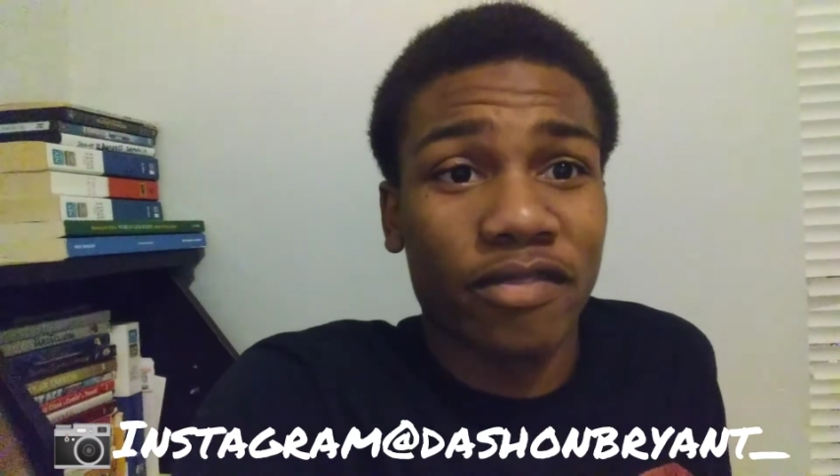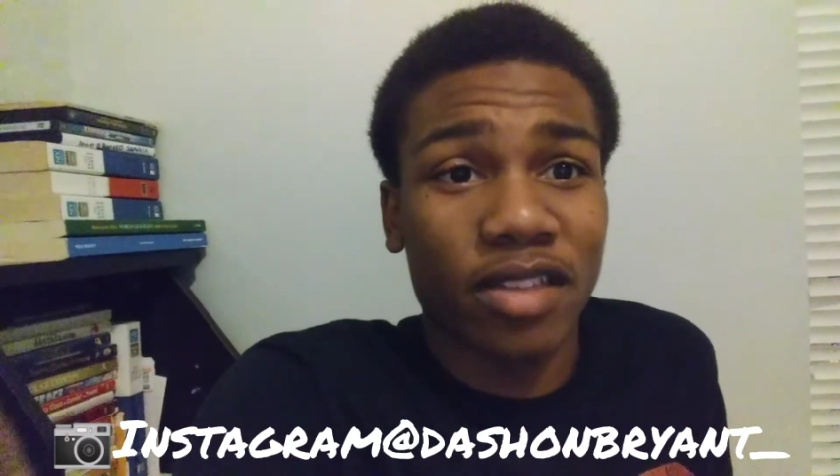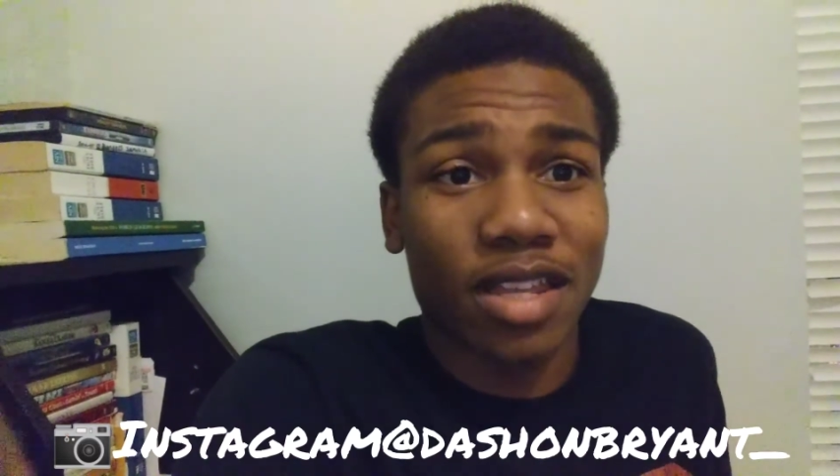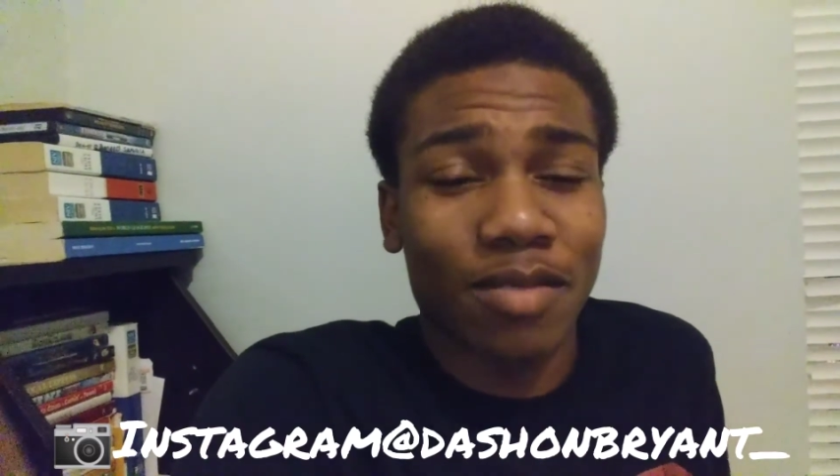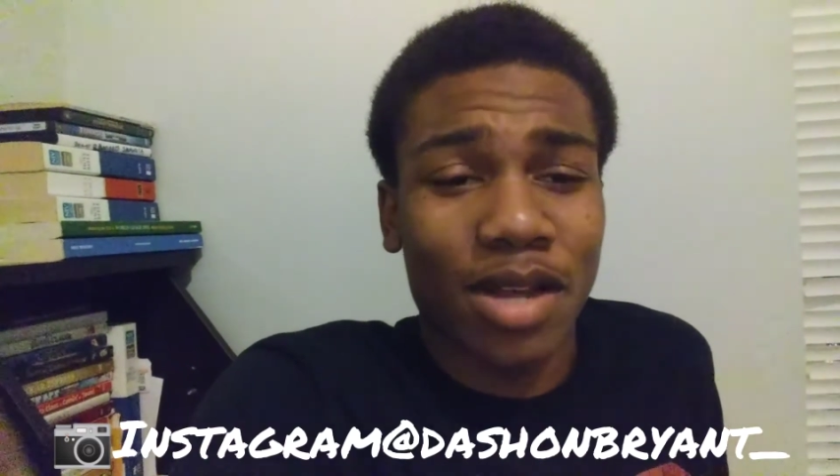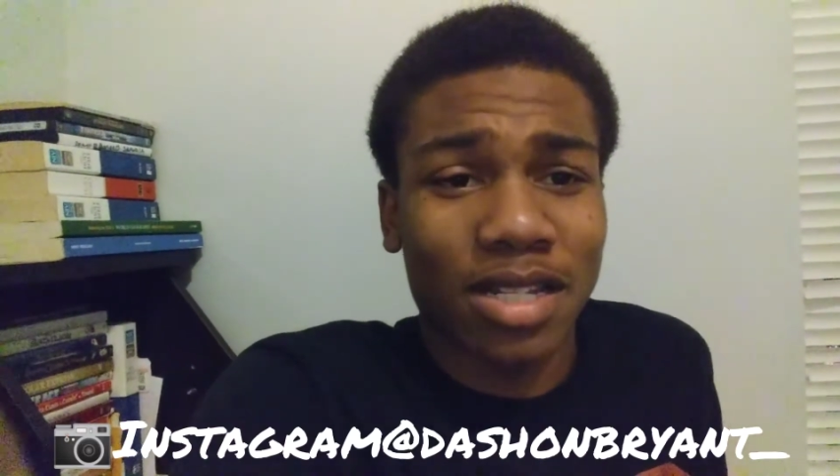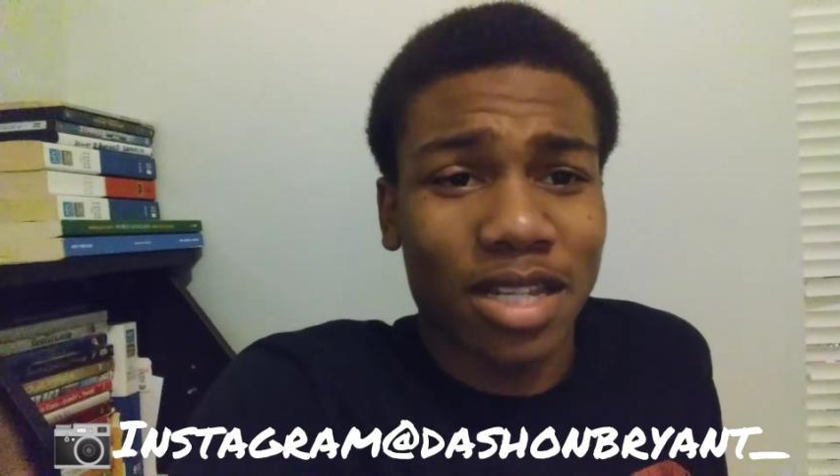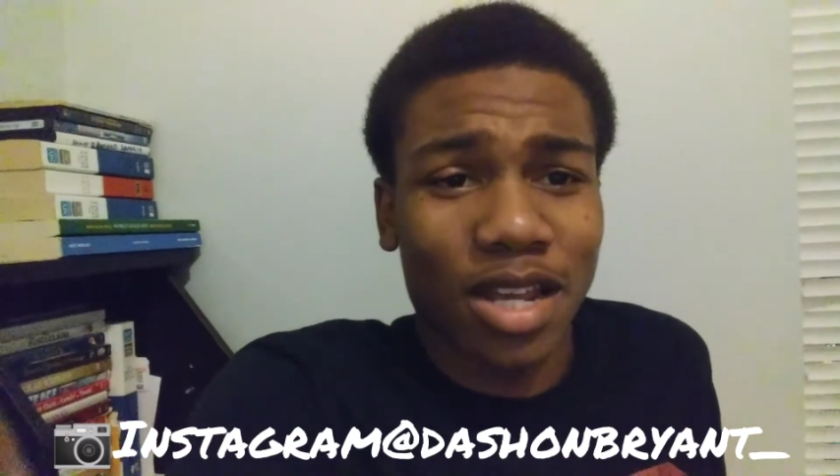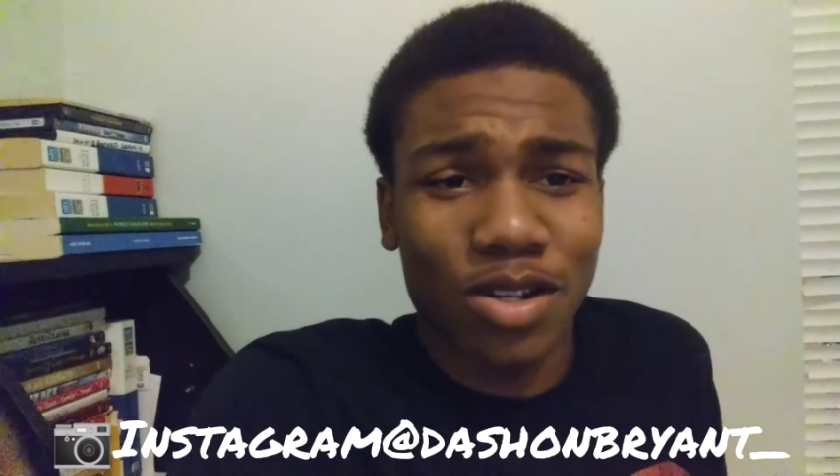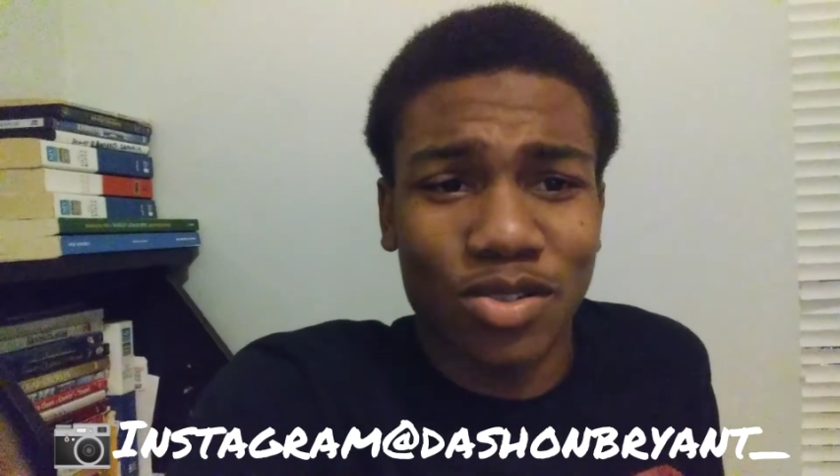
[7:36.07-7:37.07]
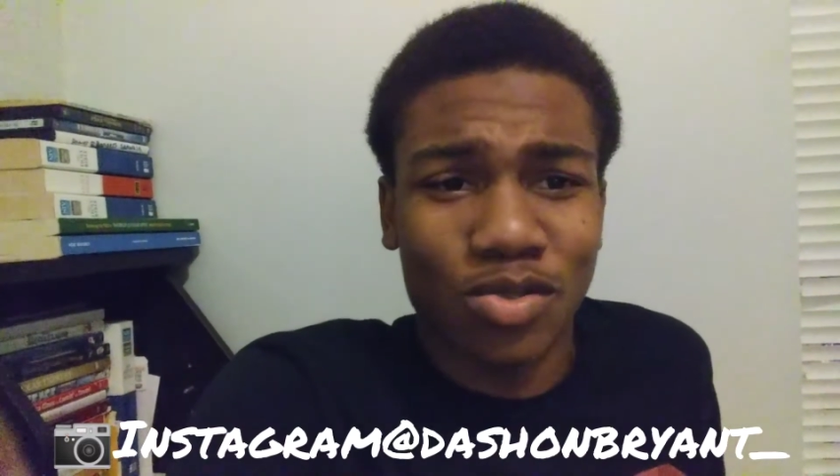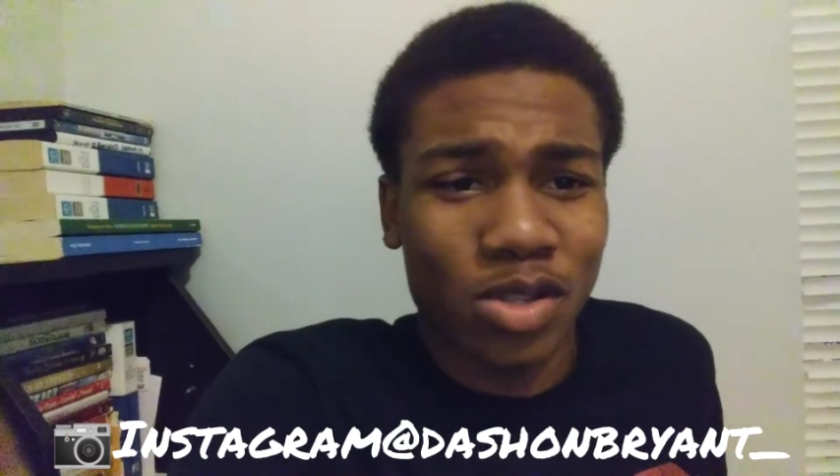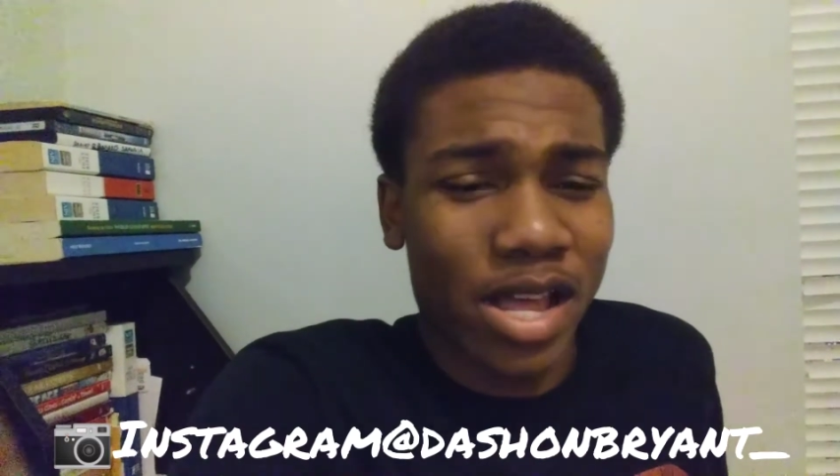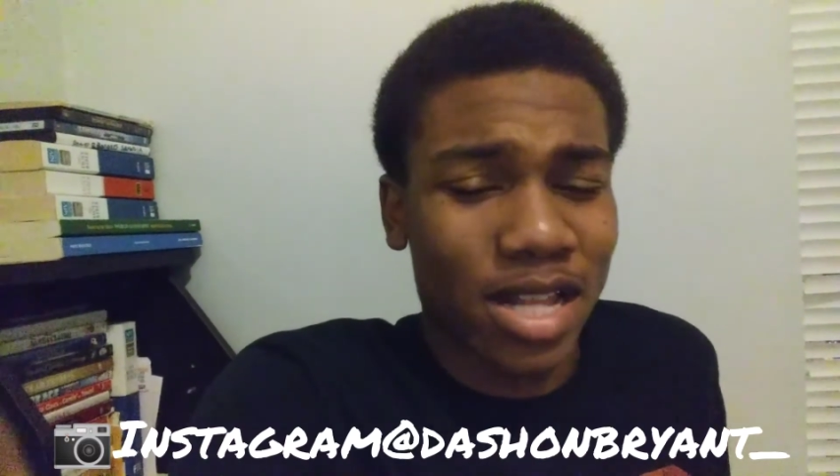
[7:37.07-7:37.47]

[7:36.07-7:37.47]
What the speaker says: getting my scheduled class